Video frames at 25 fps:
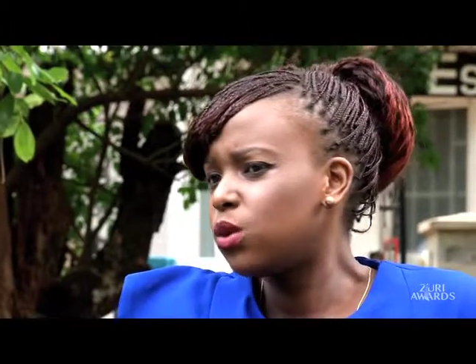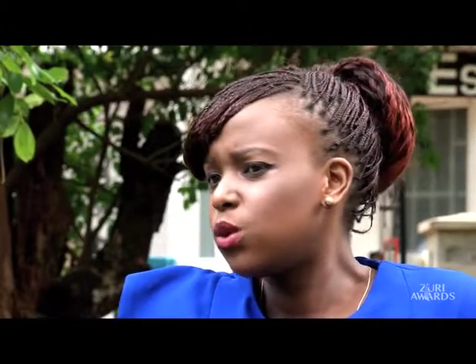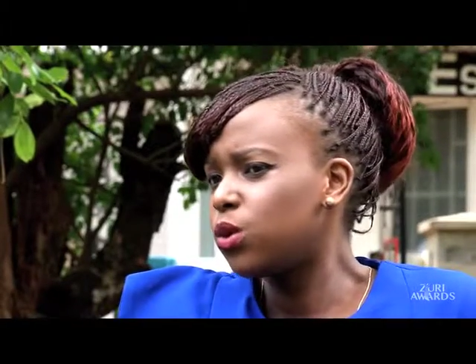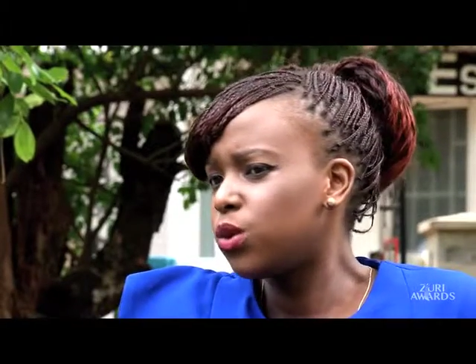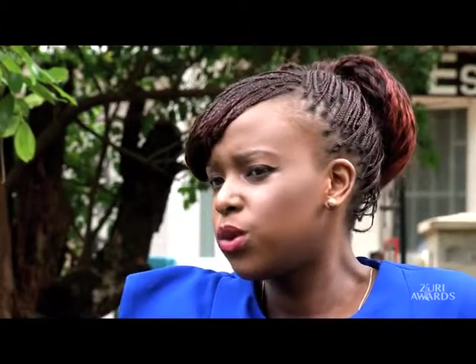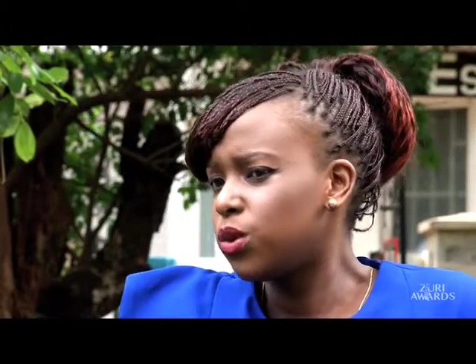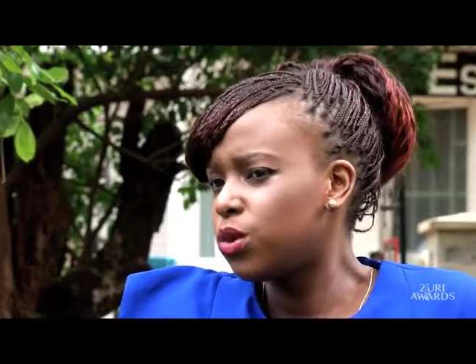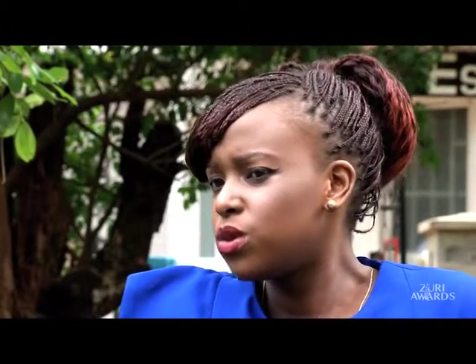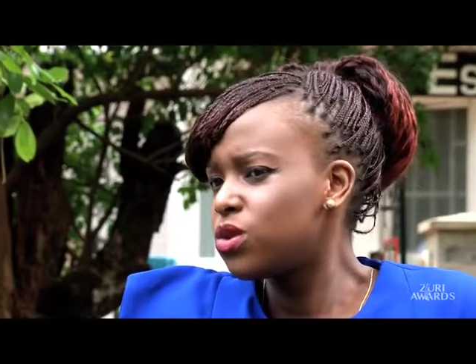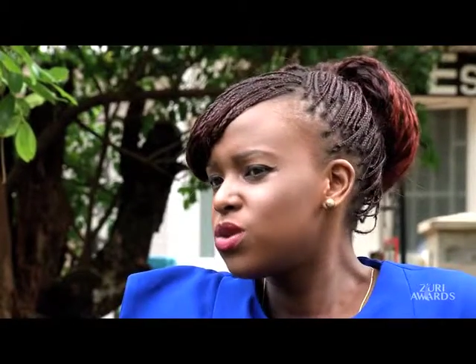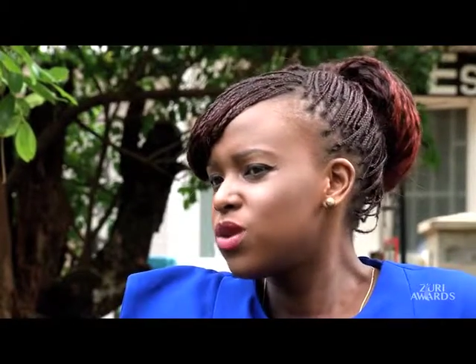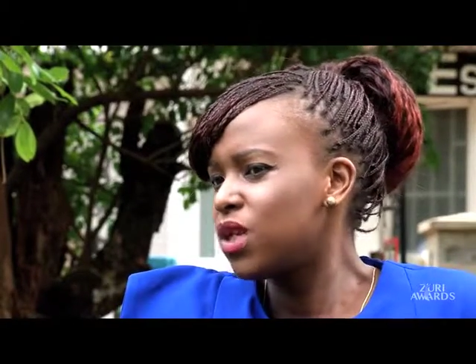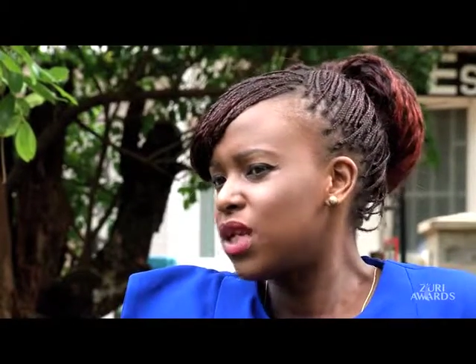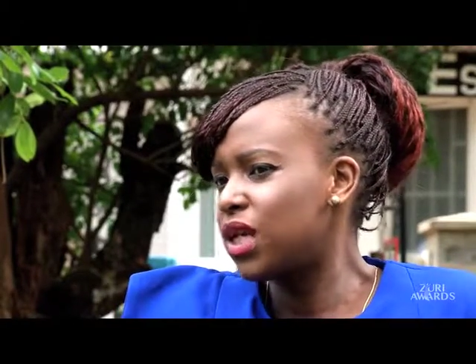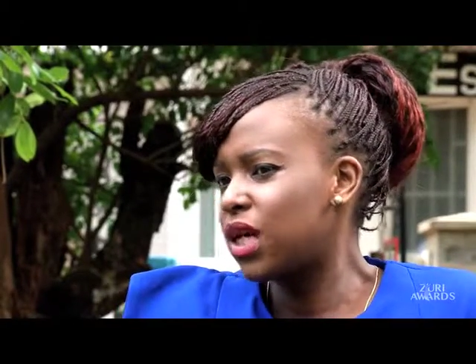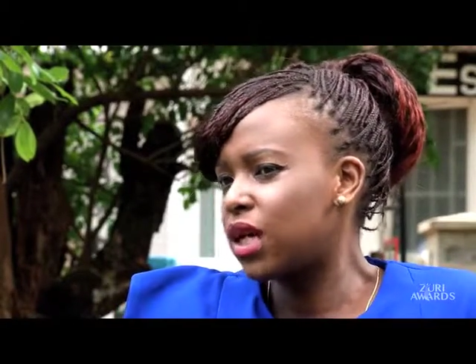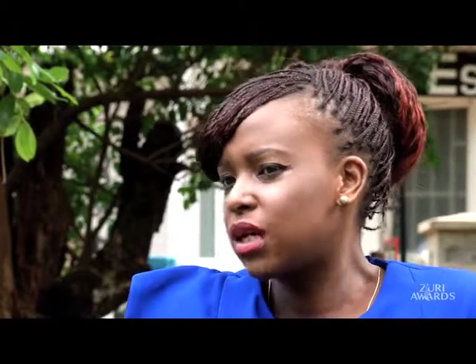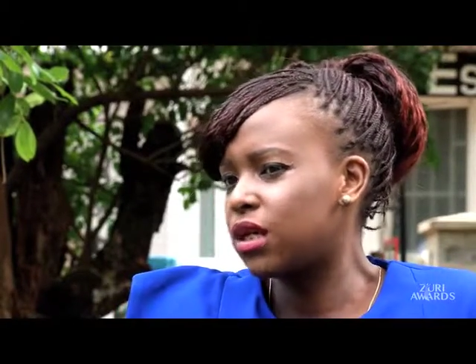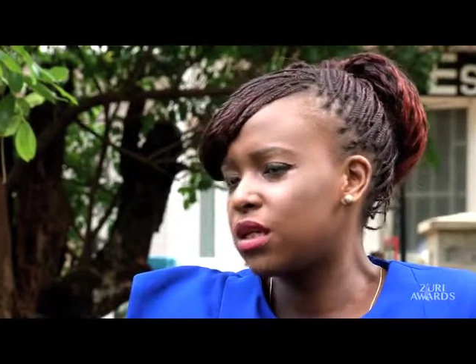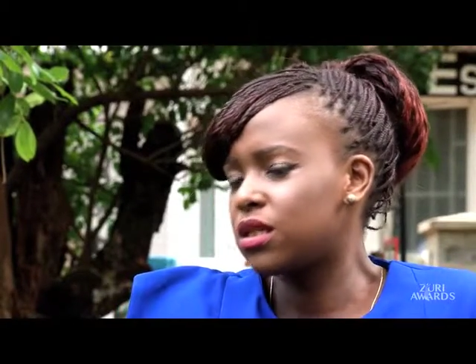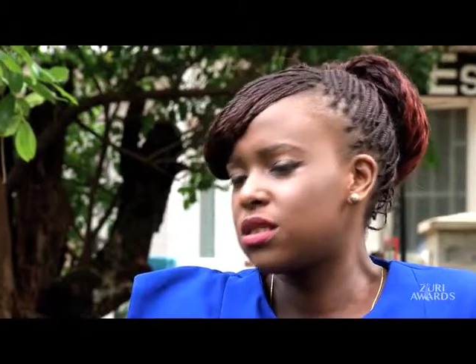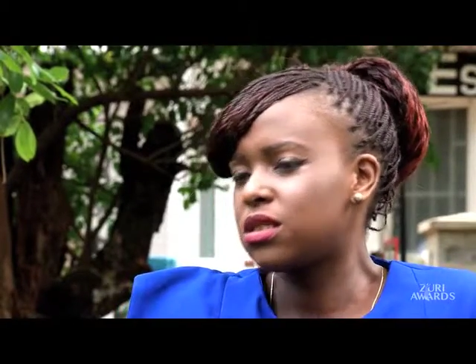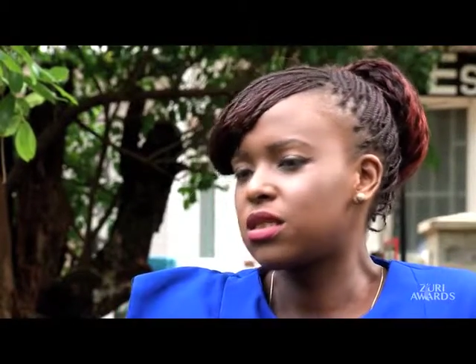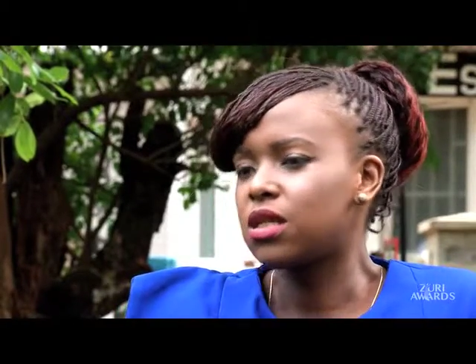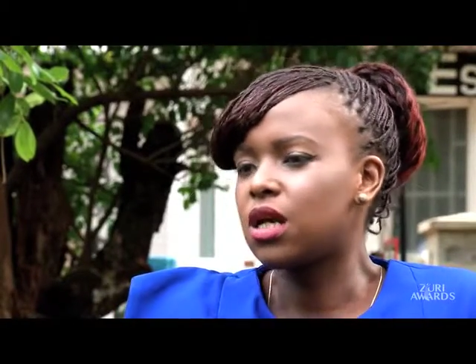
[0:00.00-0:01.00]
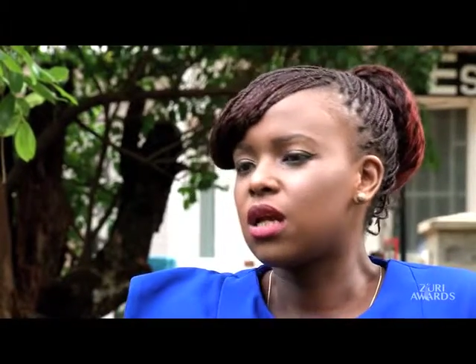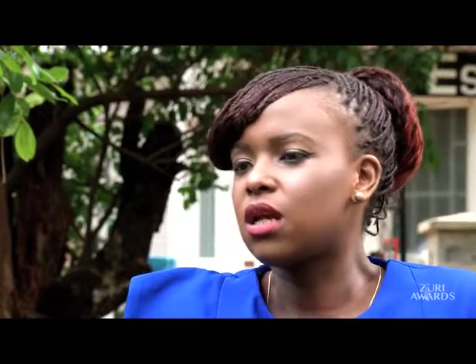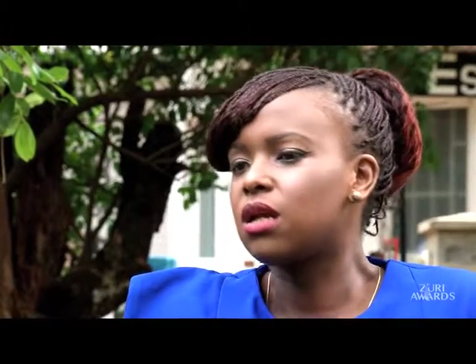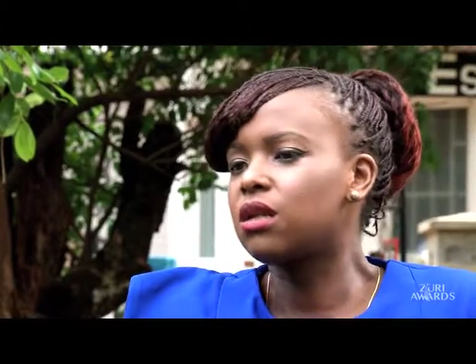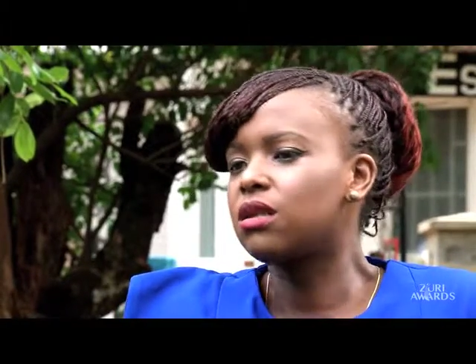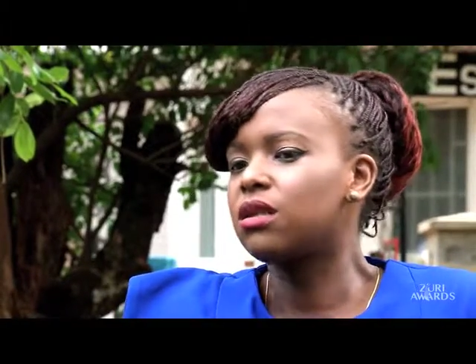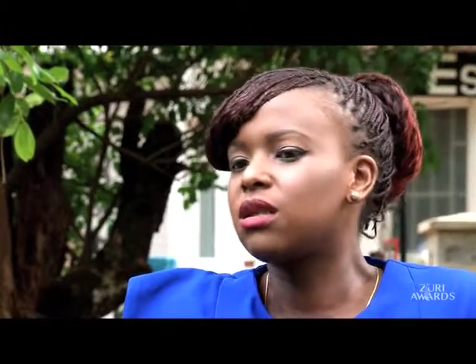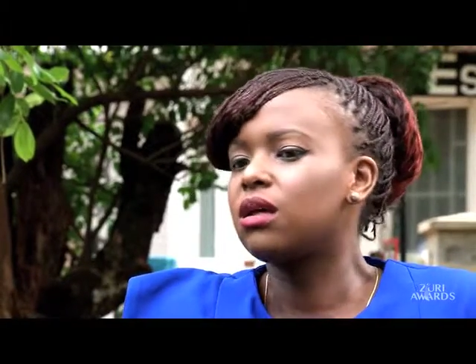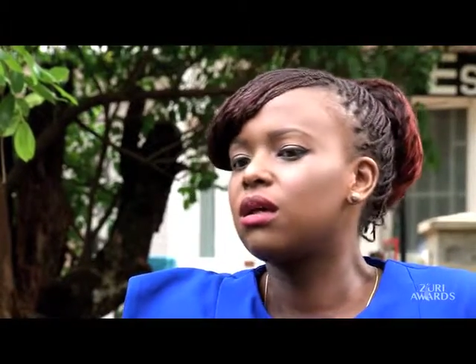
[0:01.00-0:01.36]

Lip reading: who don't really understand